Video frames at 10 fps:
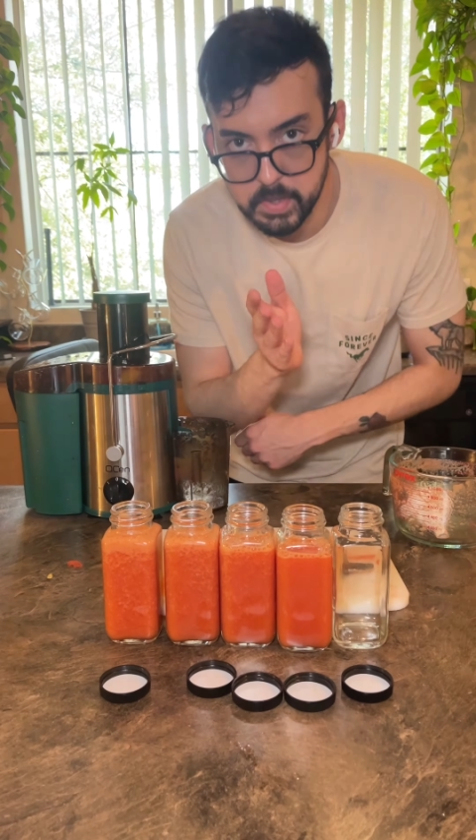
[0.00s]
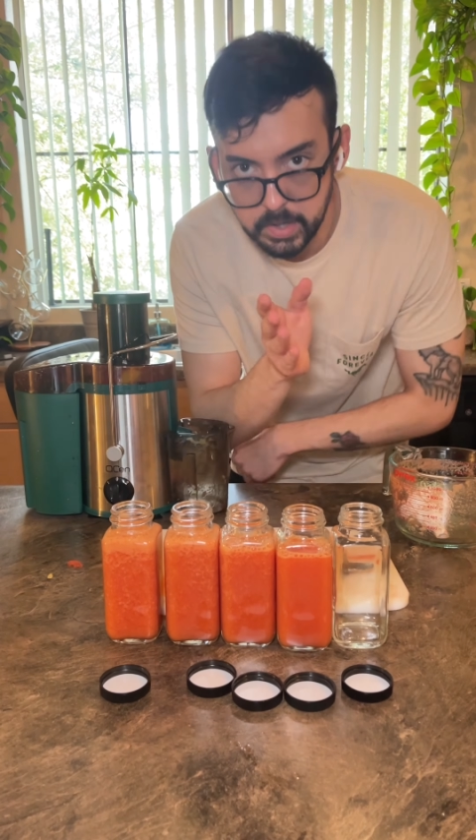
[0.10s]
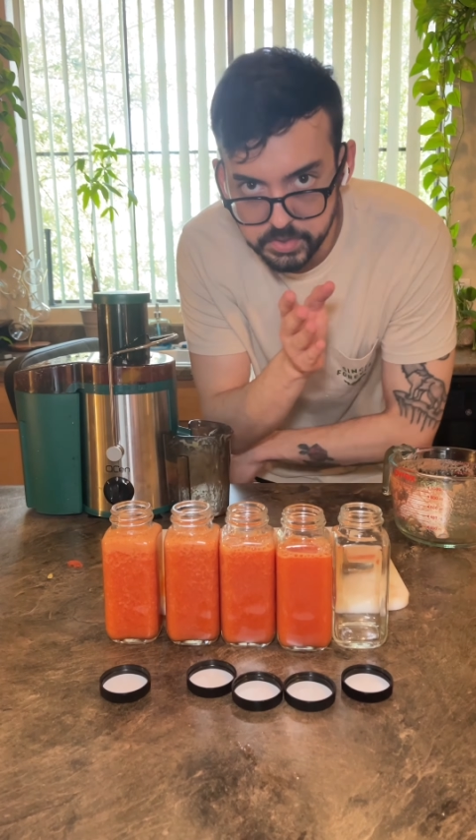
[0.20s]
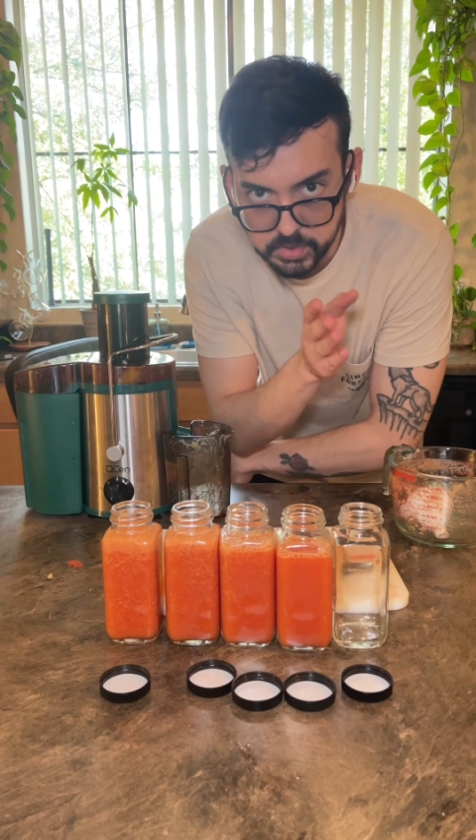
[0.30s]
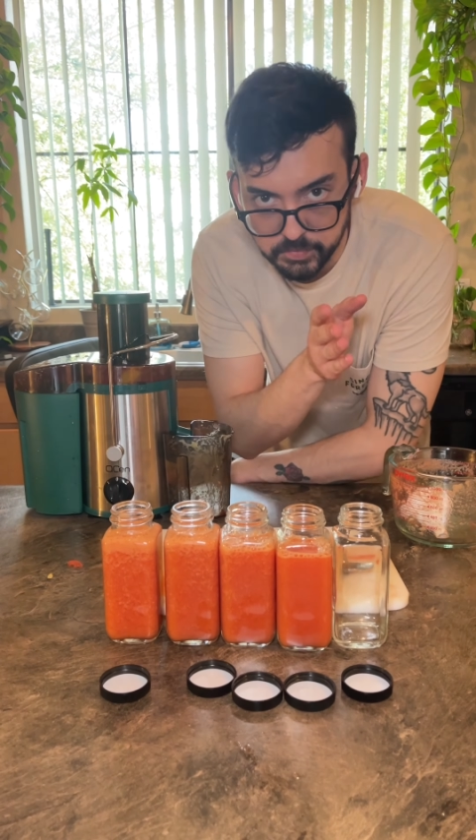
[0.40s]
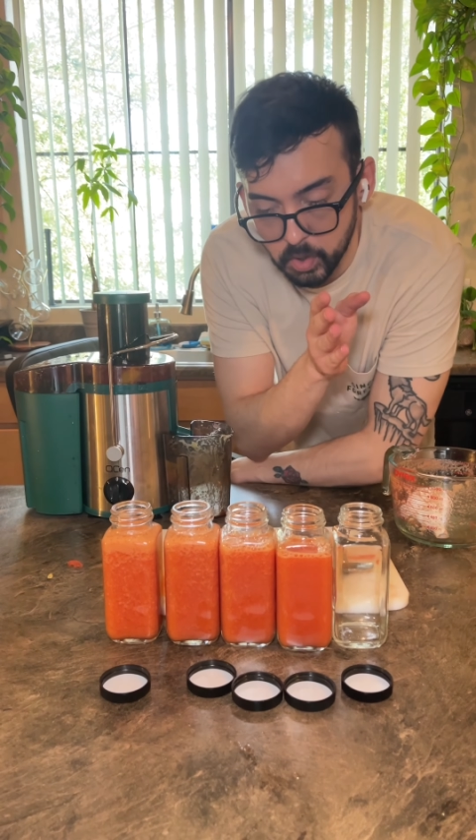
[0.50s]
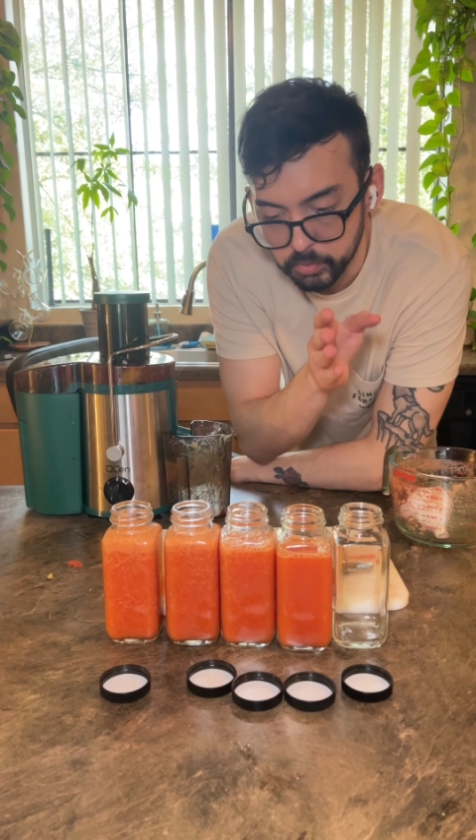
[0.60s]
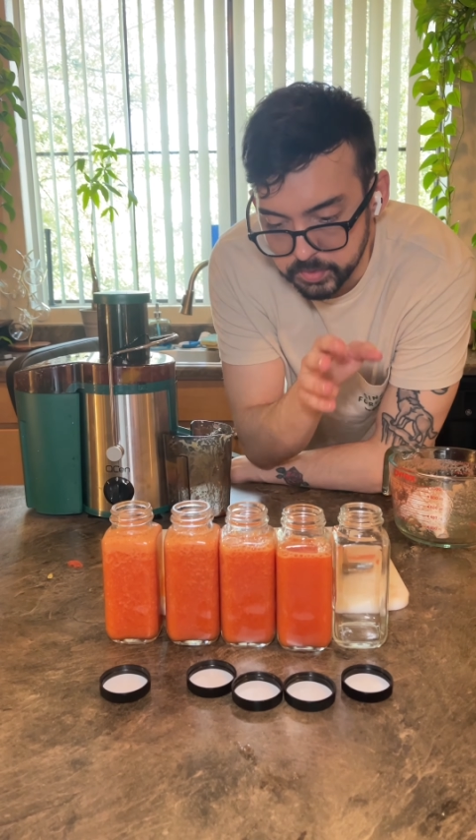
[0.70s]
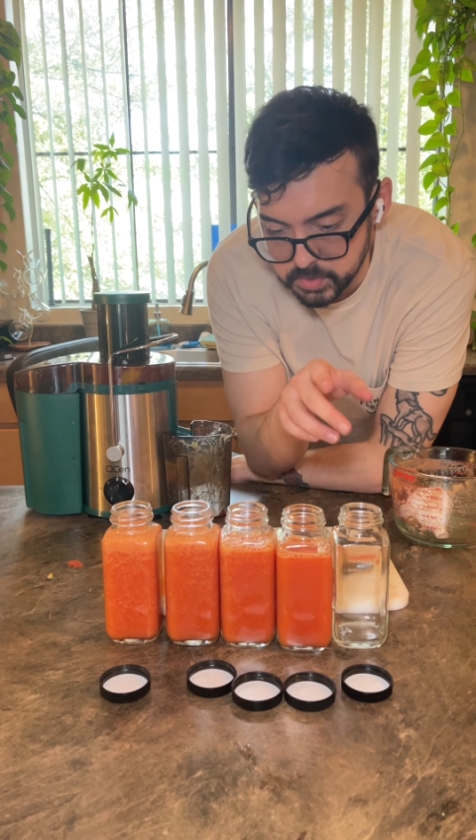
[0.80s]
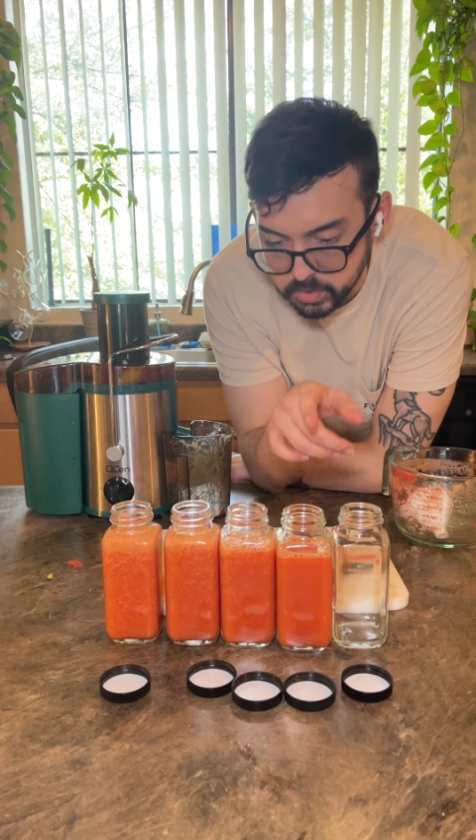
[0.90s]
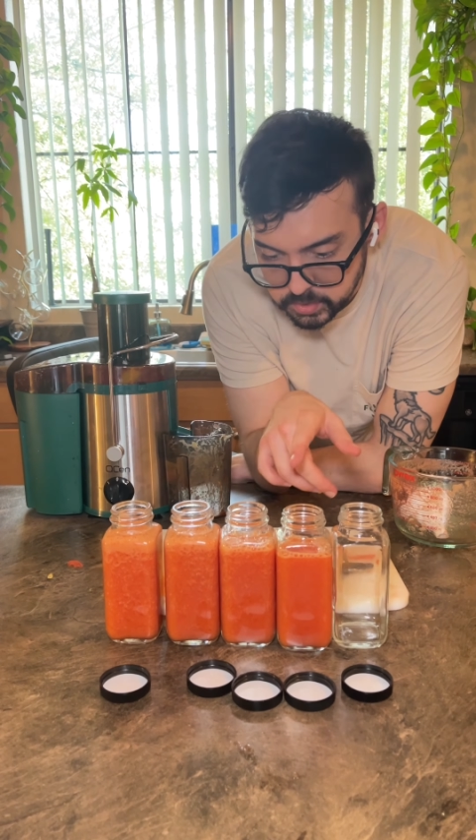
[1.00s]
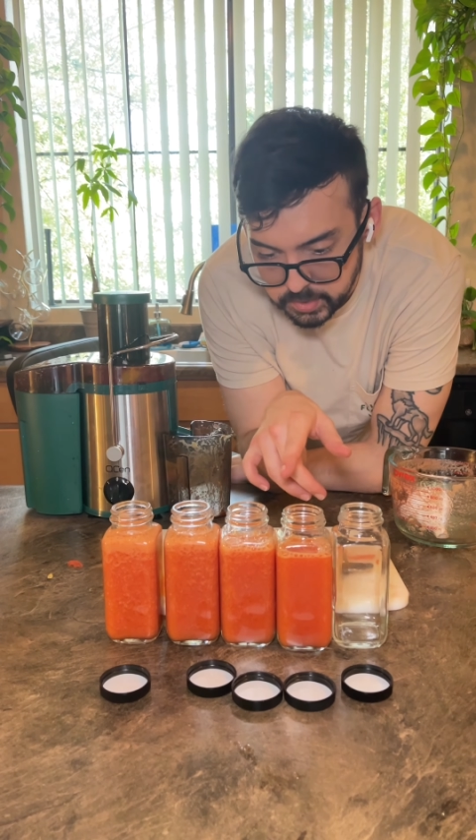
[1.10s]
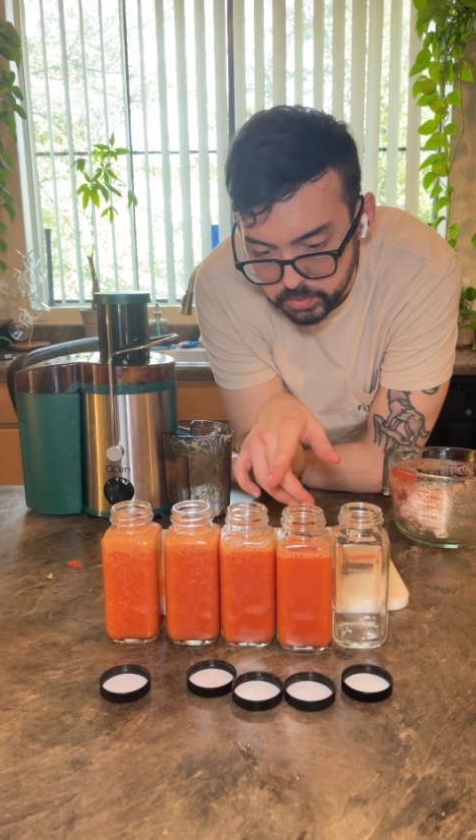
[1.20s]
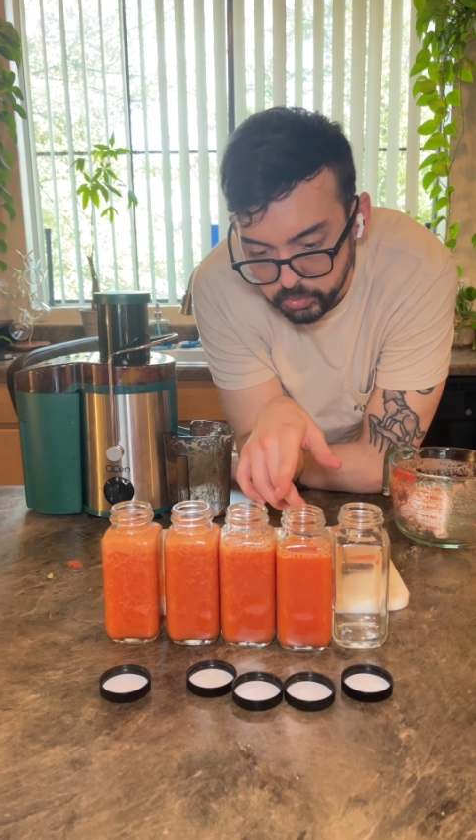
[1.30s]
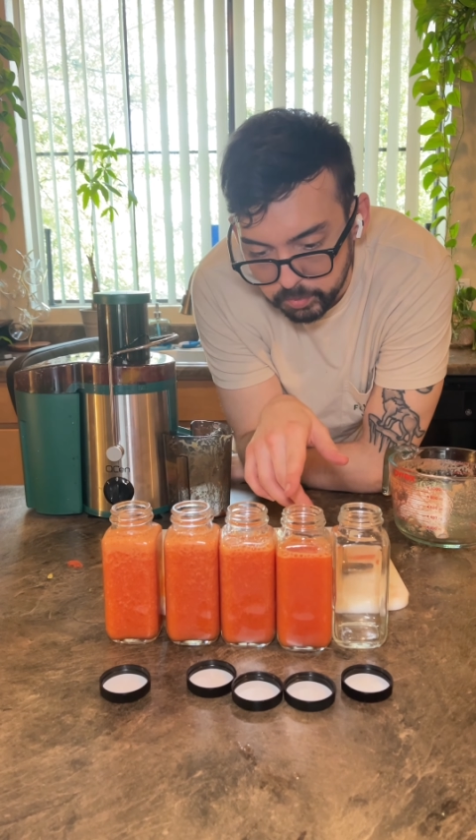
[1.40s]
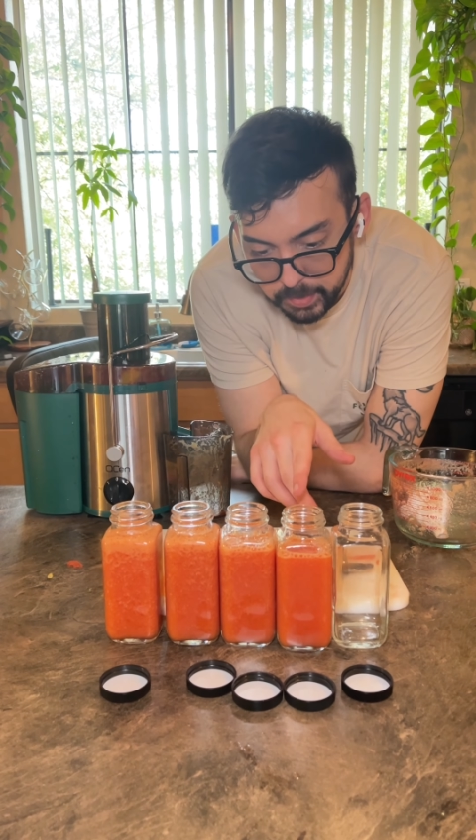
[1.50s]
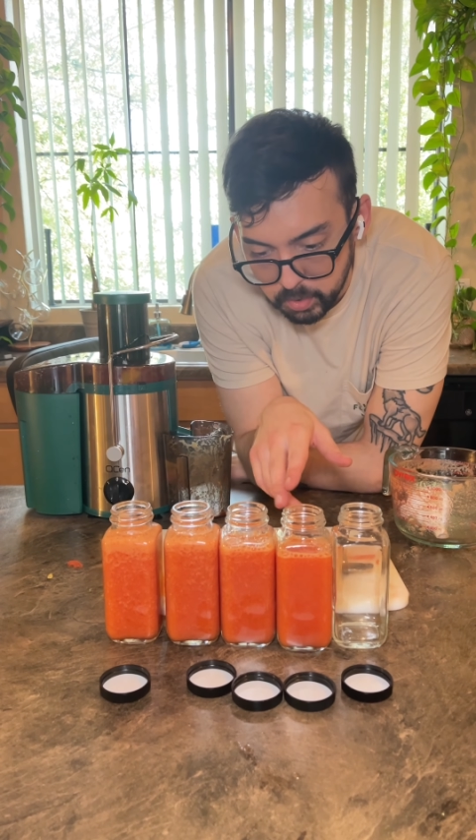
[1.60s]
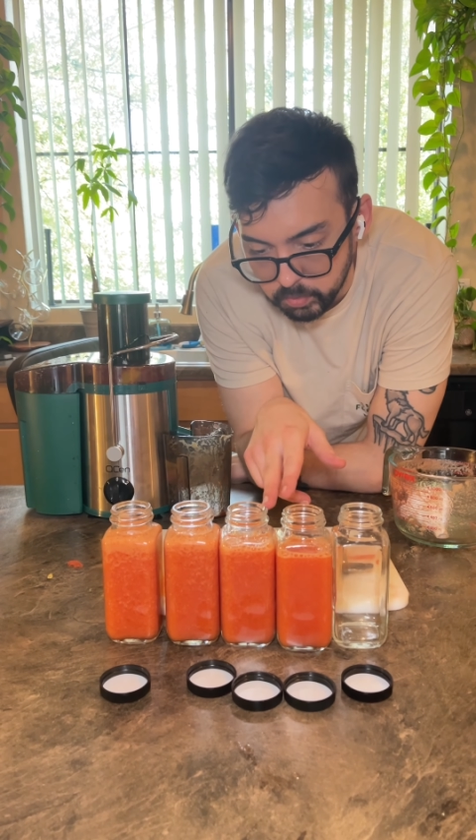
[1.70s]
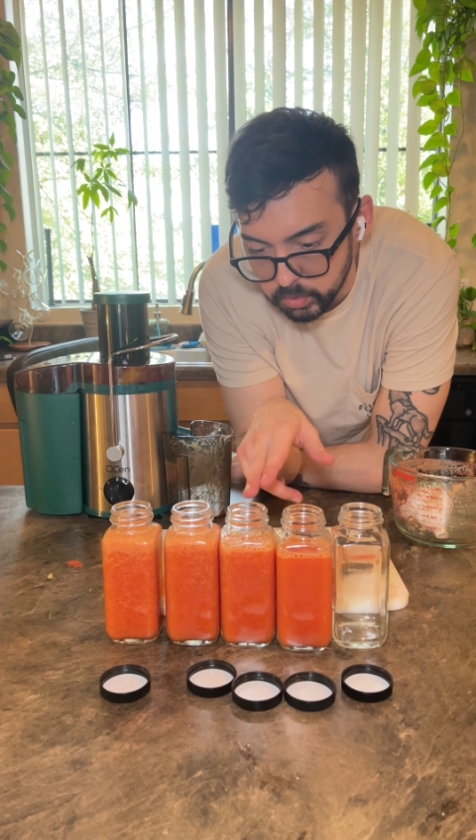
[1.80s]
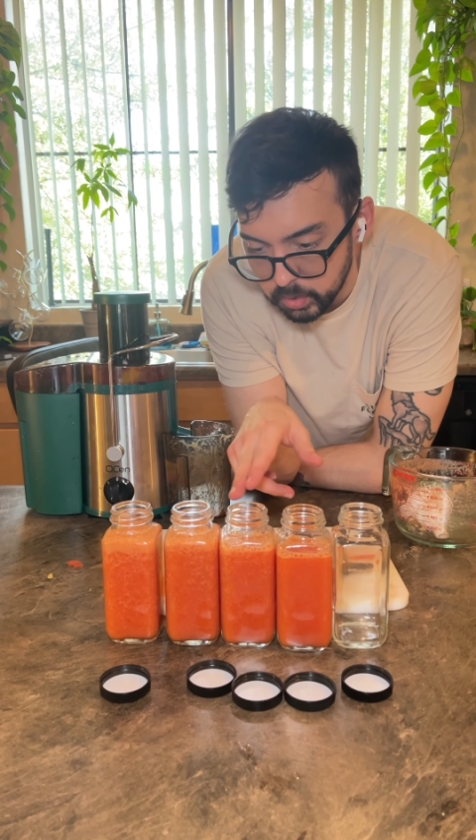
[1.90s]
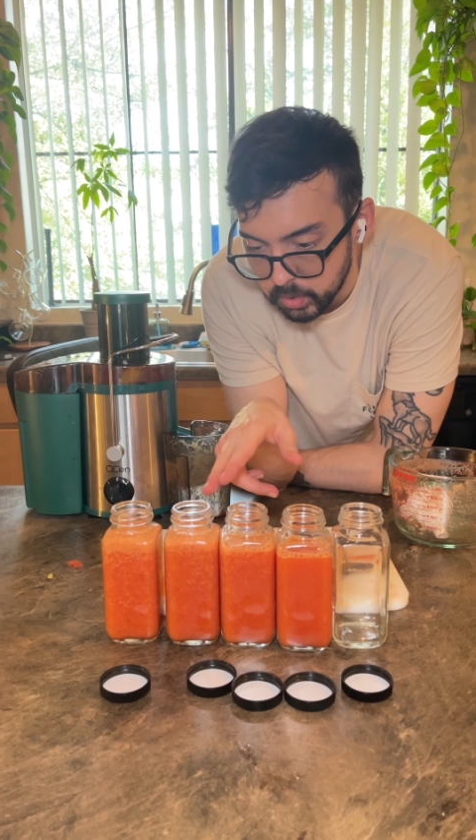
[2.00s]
that I just followed is going to yield about